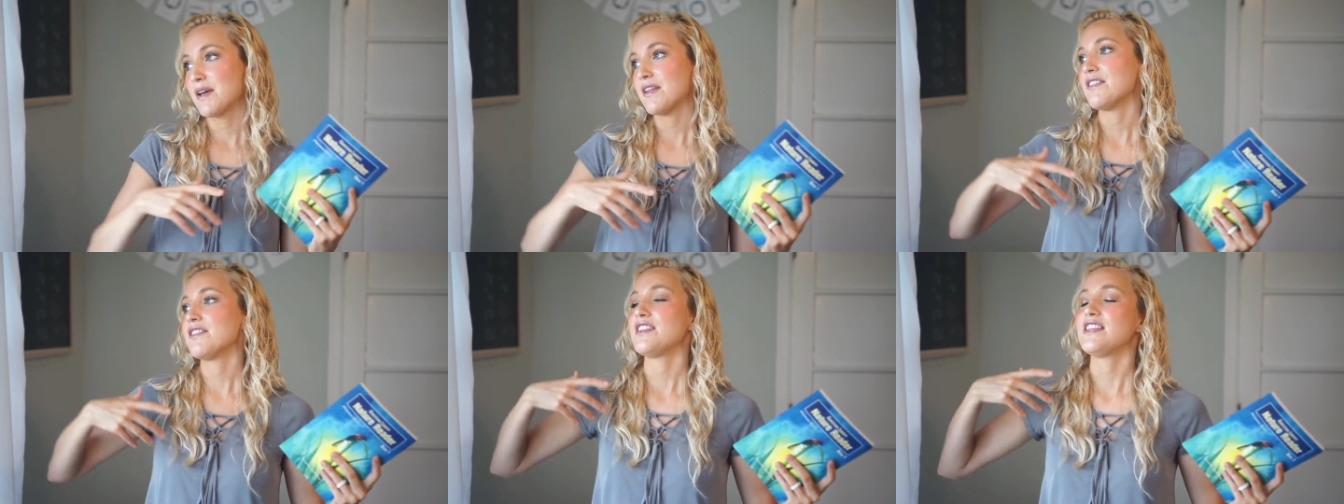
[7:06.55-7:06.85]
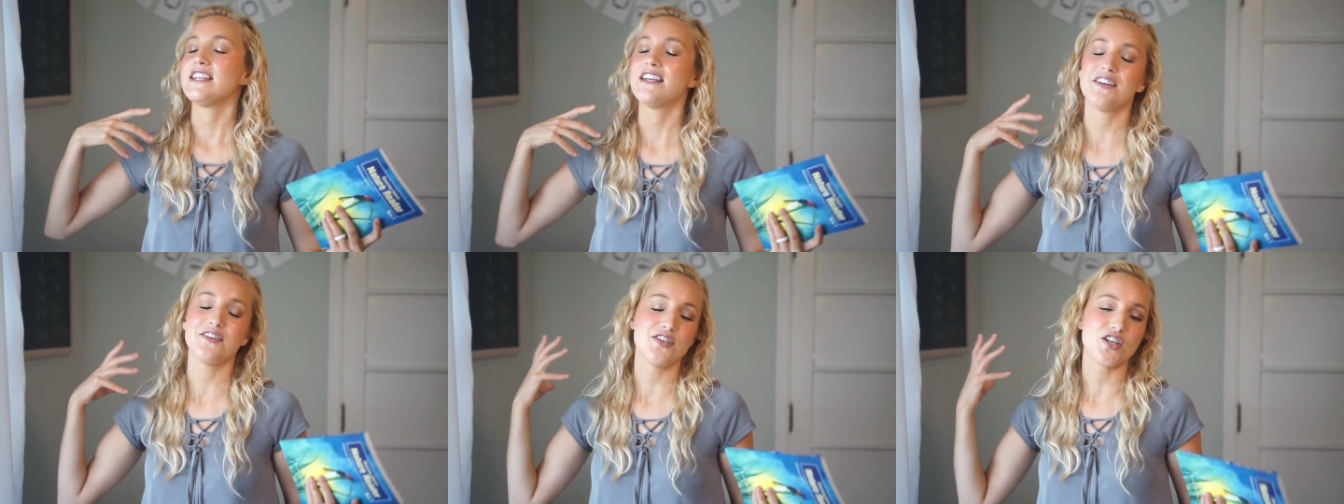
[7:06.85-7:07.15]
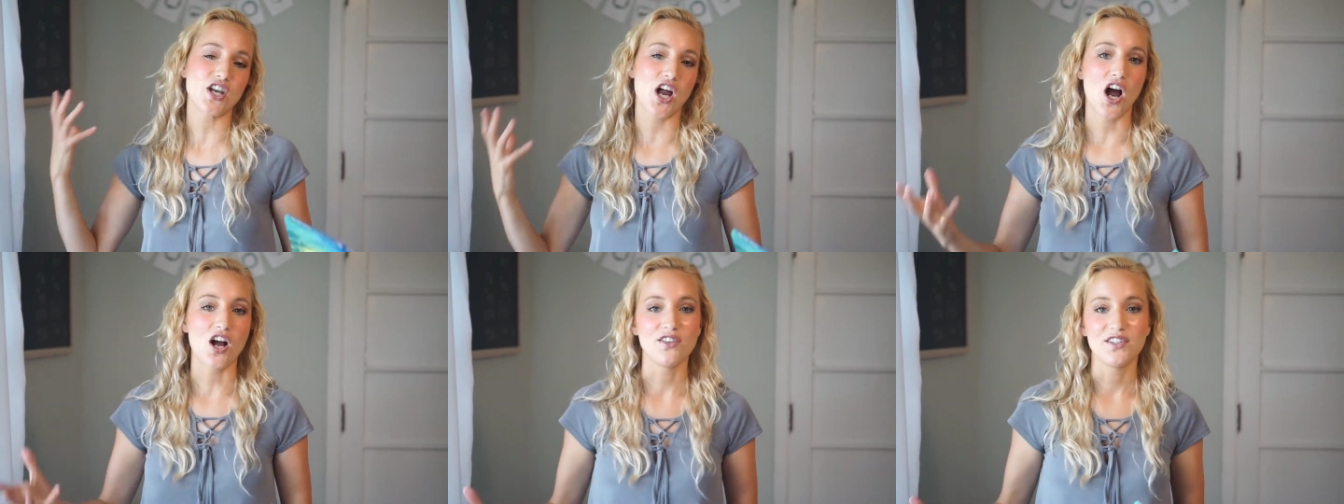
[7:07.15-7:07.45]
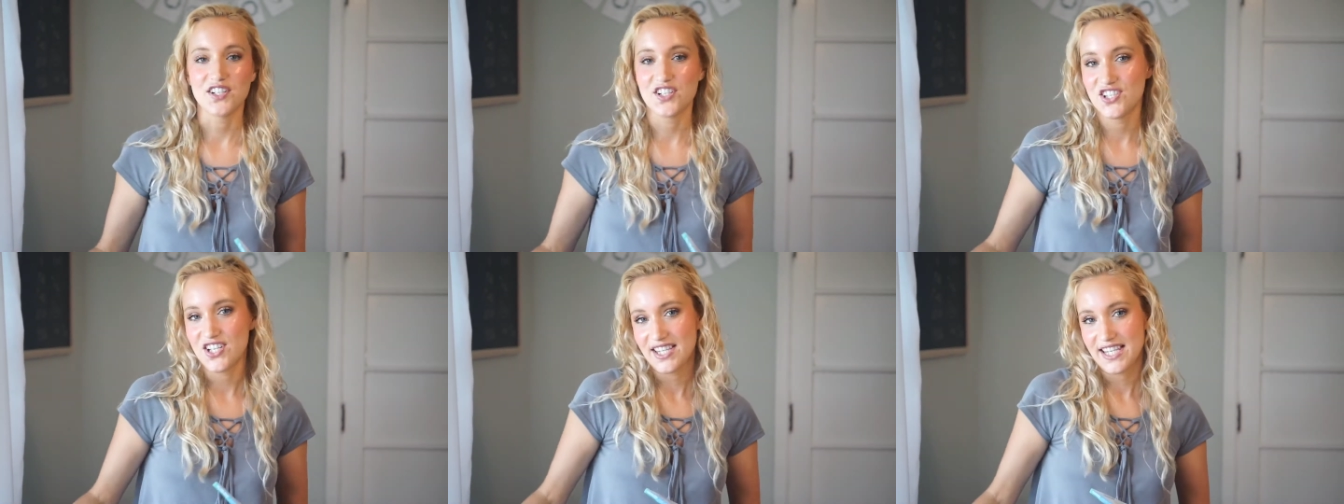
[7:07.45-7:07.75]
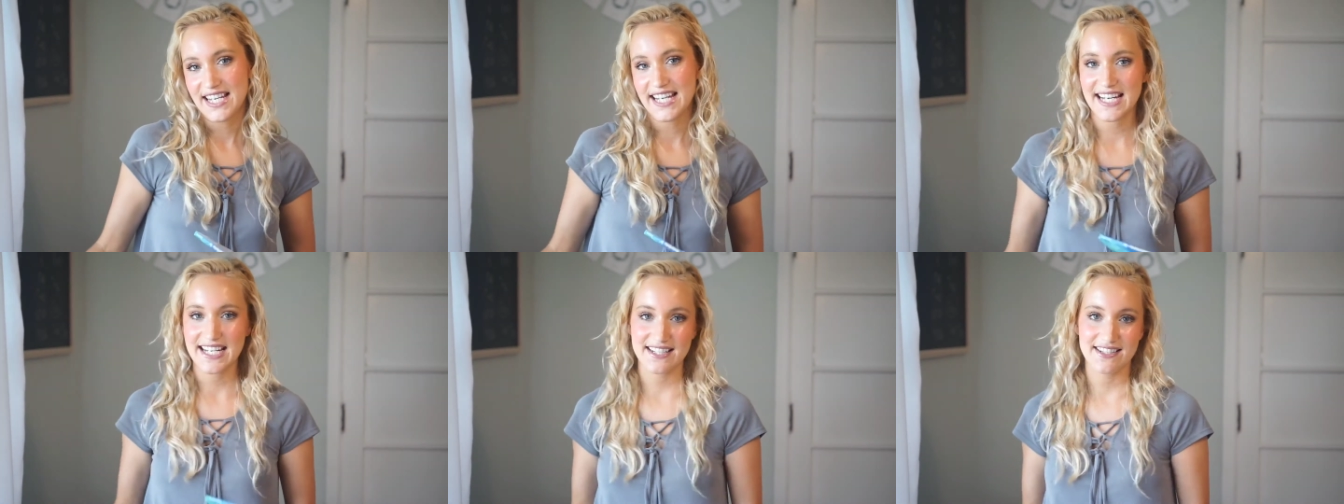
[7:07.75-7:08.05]
the knowledge
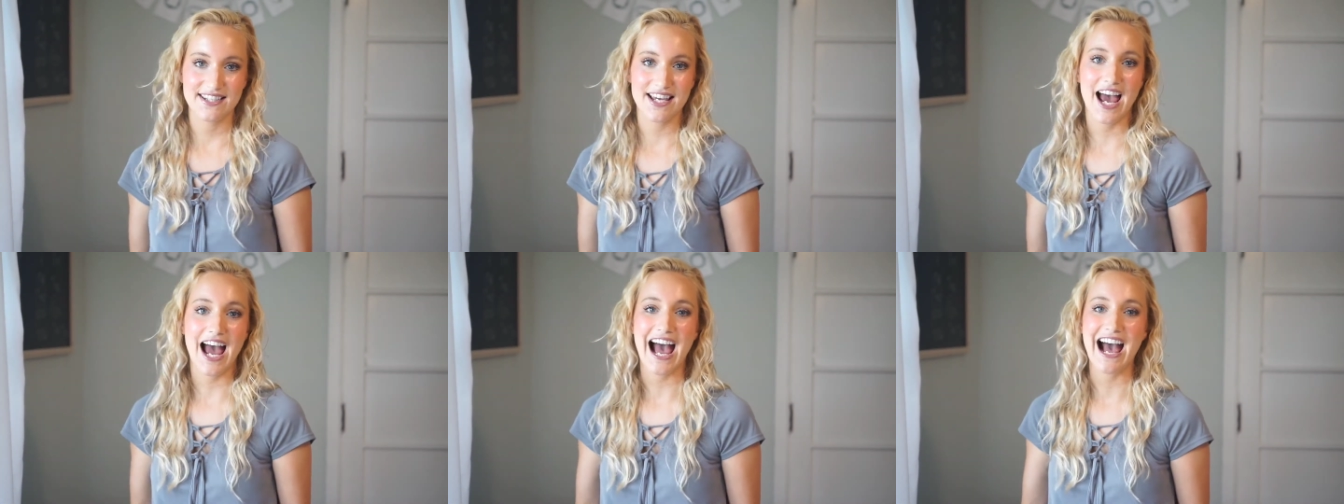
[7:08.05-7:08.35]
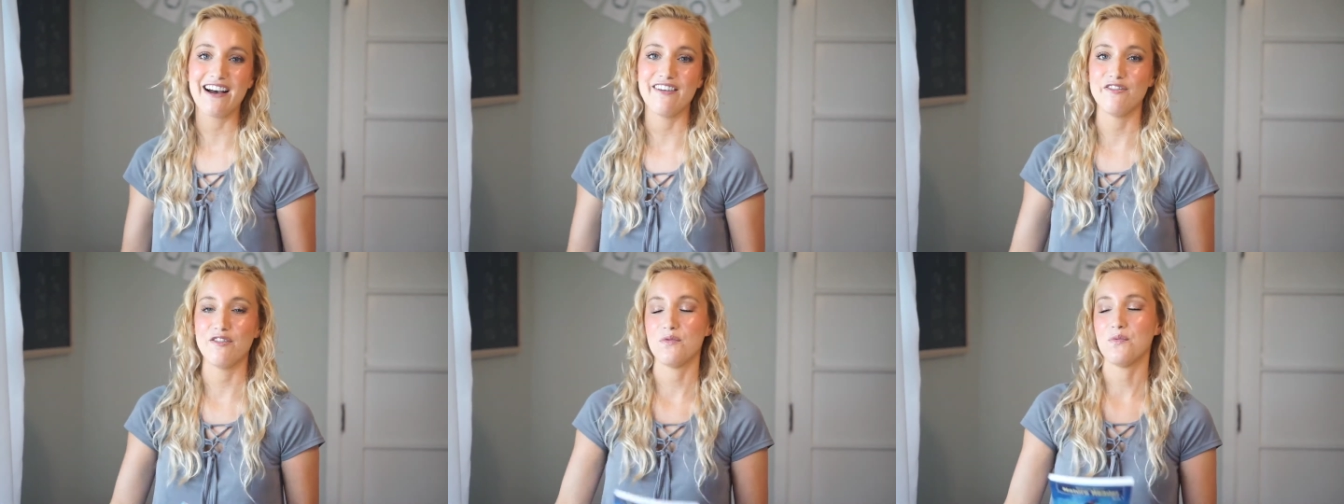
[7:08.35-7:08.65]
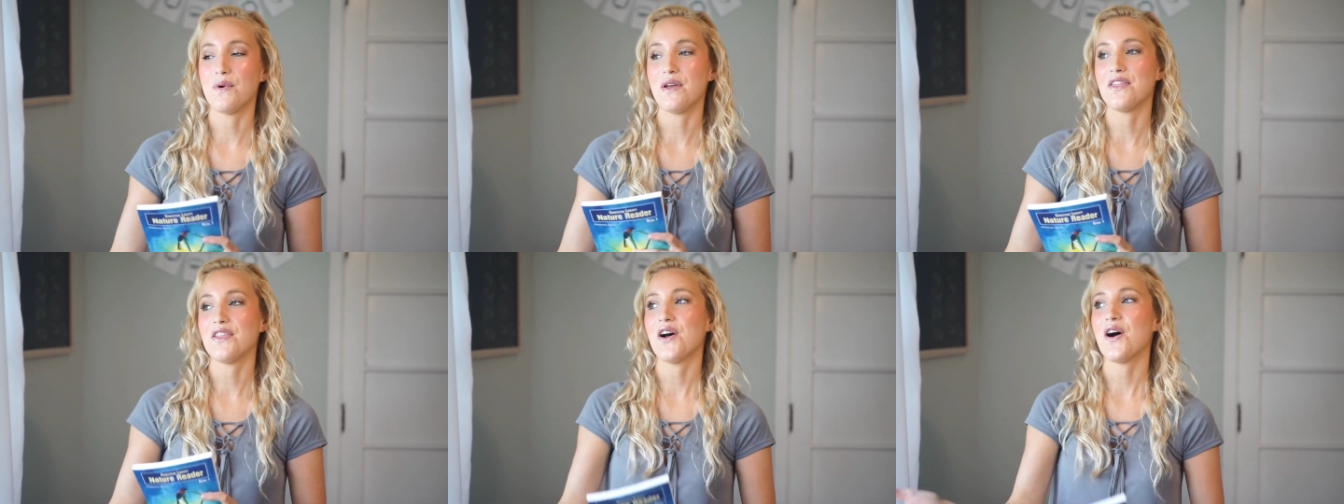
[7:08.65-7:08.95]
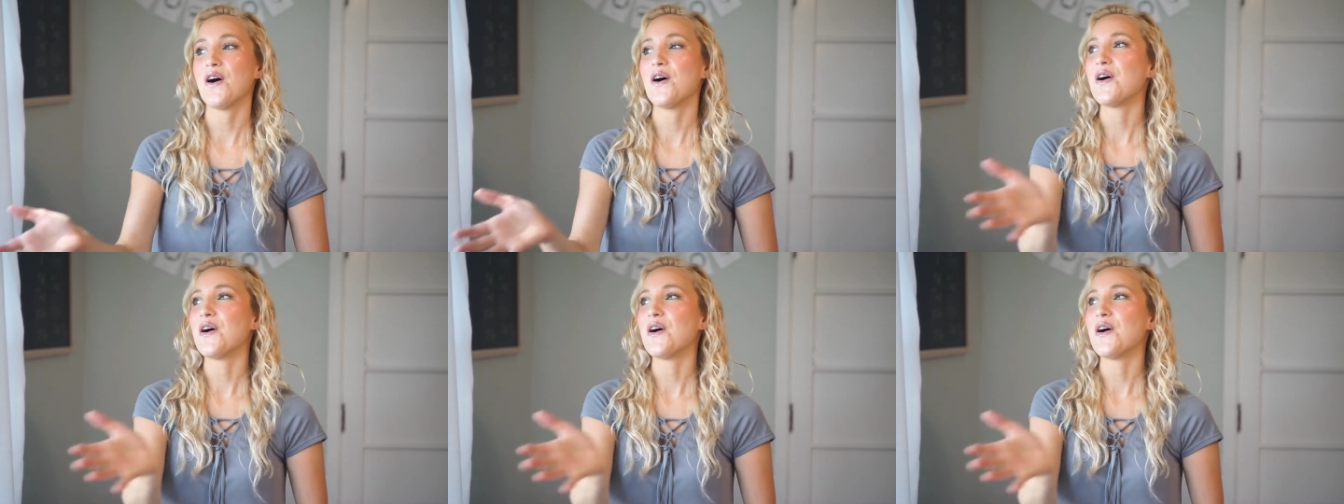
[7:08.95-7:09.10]
that the kids have with